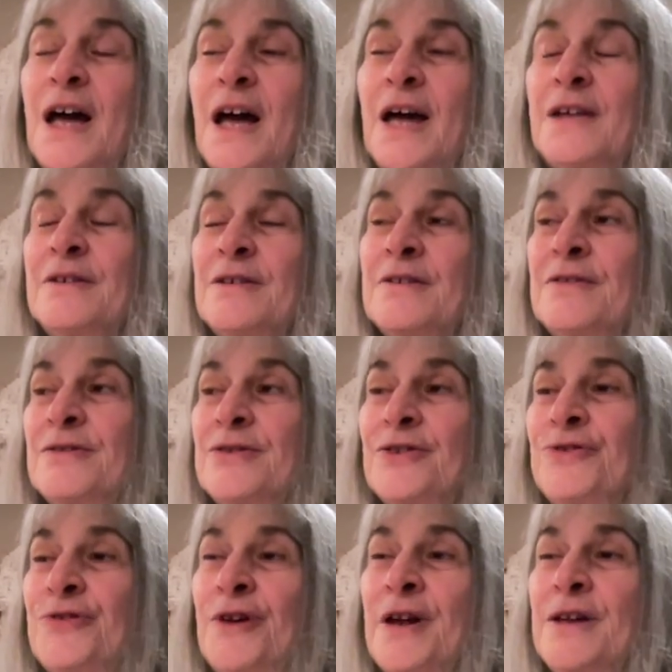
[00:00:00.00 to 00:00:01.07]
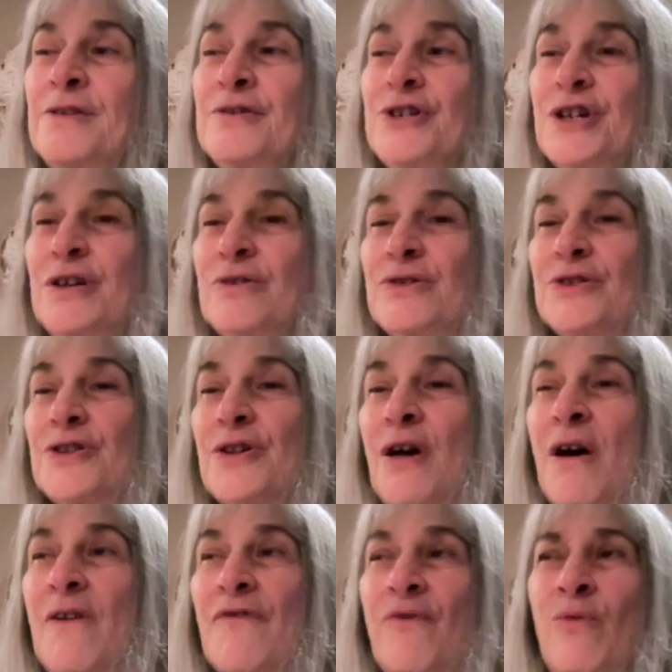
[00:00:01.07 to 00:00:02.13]
I know there's a Trader Joe's
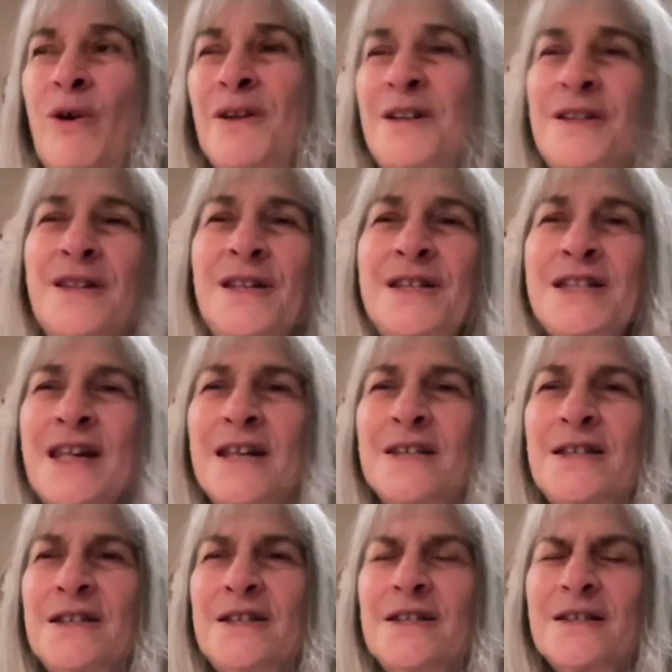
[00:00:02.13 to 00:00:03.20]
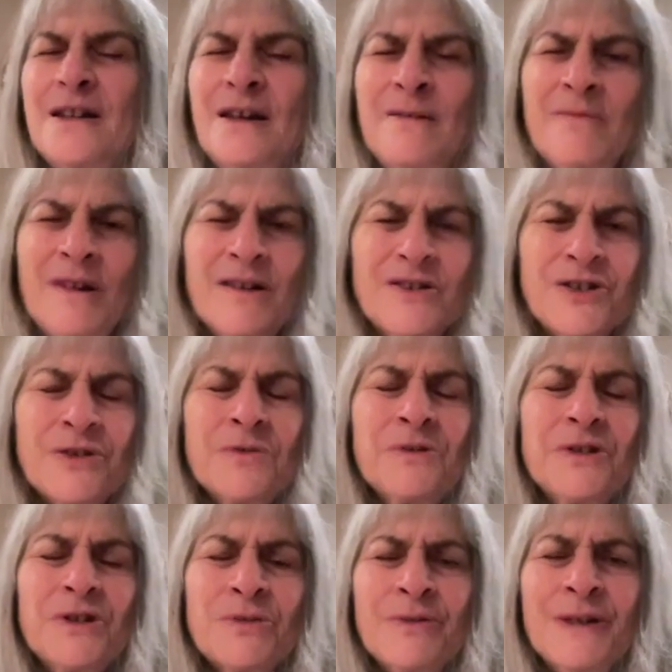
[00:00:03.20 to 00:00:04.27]
off one of these exits. I'm not sure
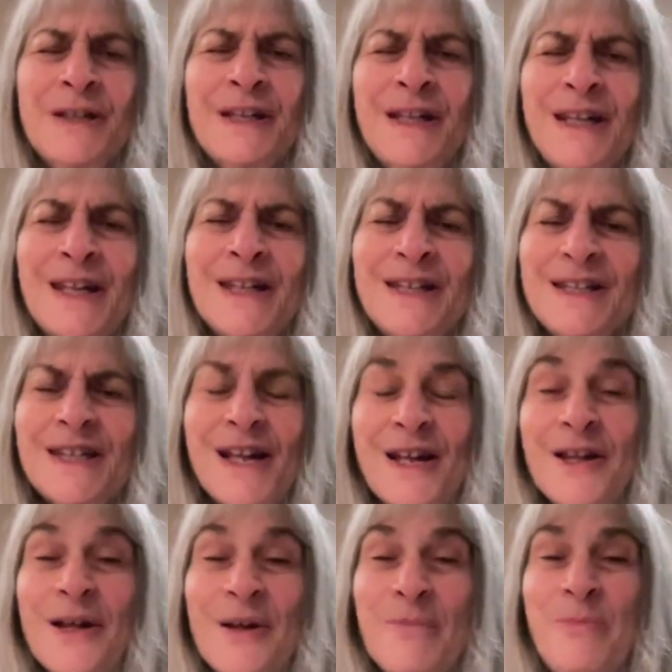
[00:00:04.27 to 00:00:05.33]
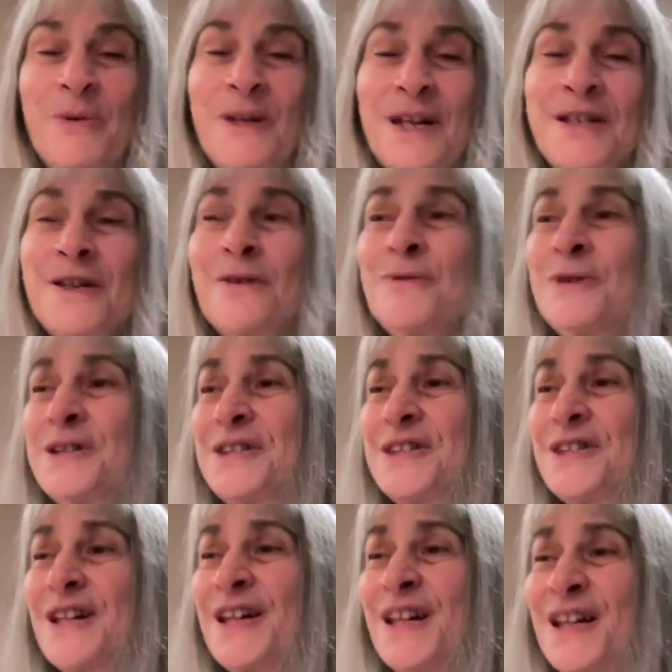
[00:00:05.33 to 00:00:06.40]
which one it is, but I know
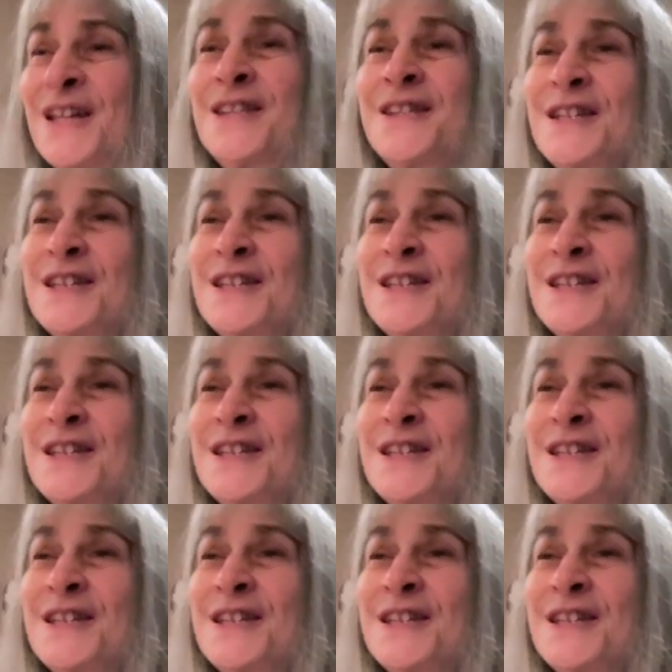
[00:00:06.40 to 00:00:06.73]
it's in